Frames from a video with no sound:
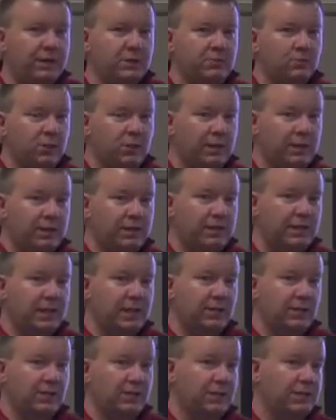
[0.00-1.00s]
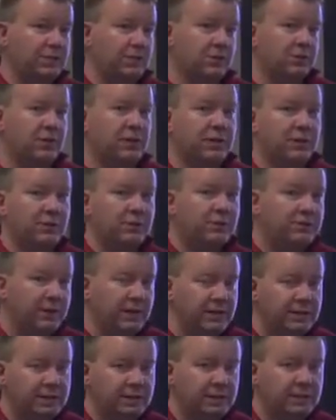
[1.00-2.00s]
is working together. These are the
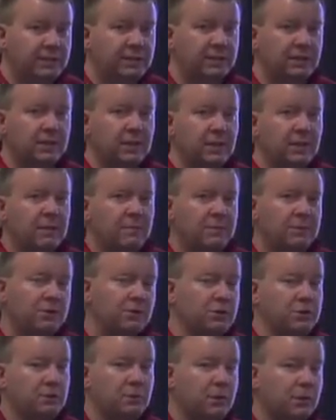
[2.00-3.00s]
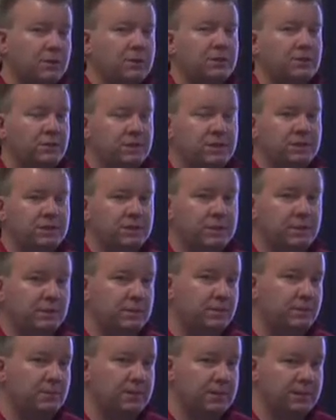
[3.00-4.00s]
interfaces. So the parts of the system
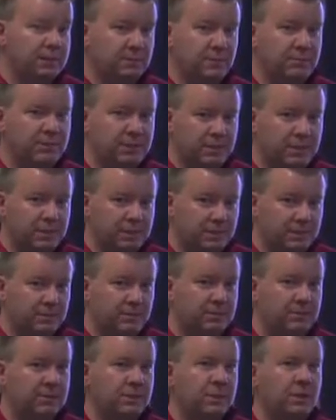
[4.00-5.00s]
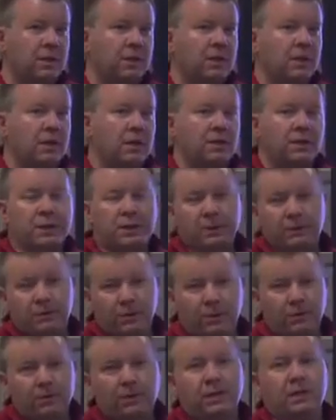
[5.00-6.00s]
could be the subsystems, the
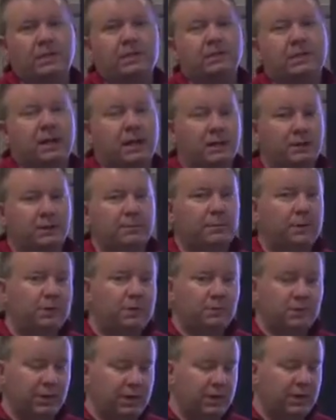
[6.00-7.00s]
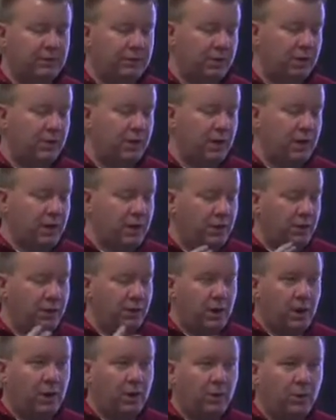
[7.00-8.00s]
components, the elements, whatever.
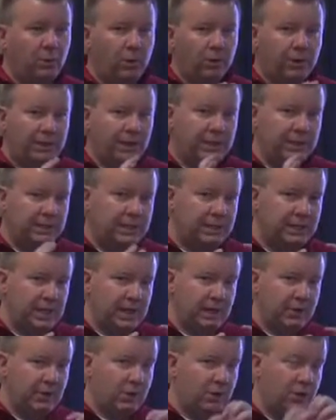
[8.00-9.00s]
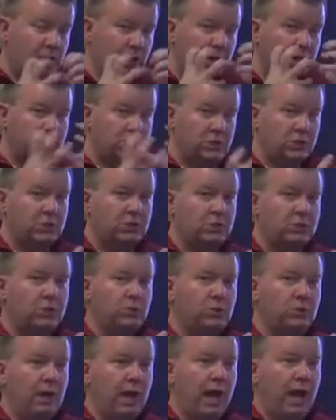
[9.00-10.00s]
They're all working together
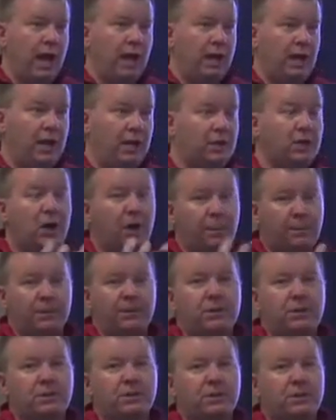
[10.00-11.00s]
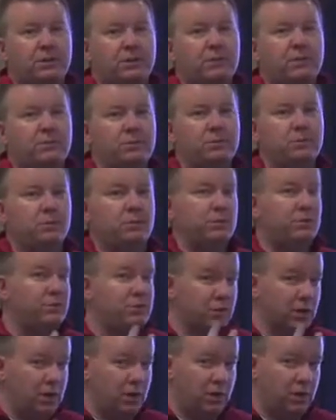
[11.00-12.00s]
to accomplish some sort of
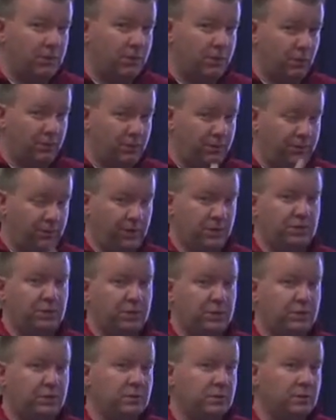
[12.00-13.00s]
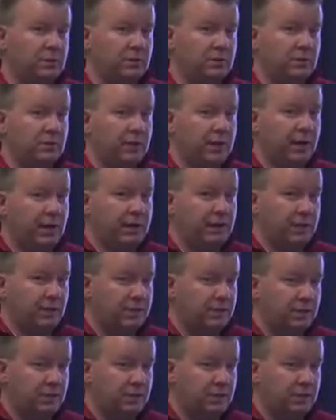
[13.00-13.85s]
job or function, right? And so